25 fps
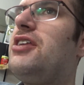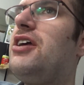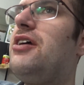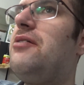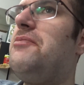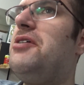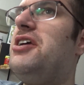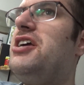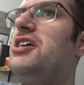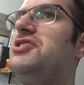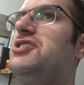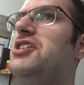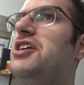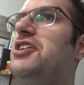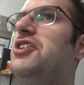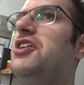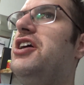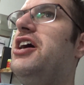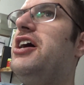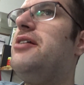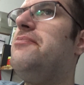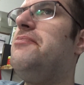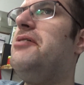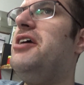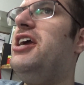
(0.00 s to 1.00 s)
because then you
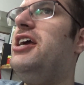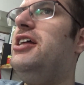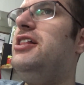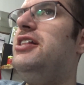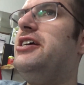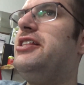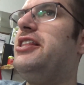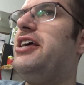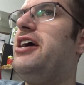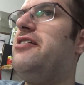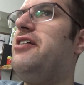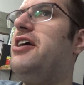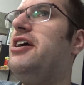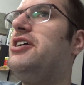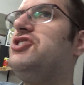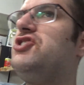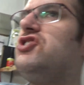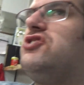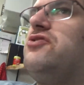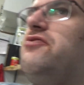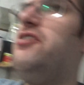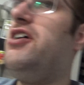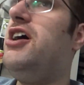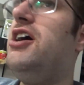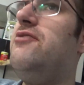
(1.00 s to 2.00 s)
got to pay like that
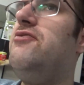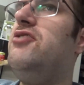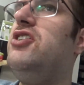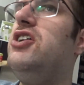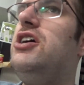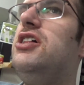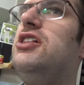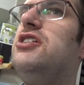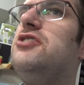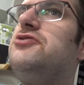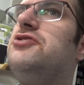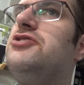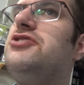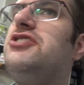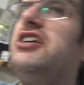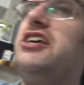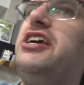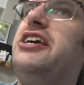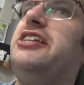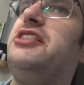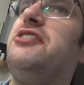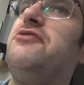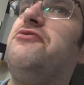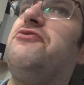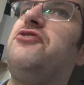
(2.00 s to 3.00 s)
extra $5 to
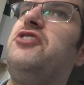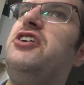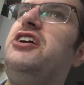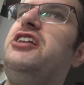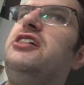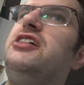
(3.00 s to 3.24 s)
get the free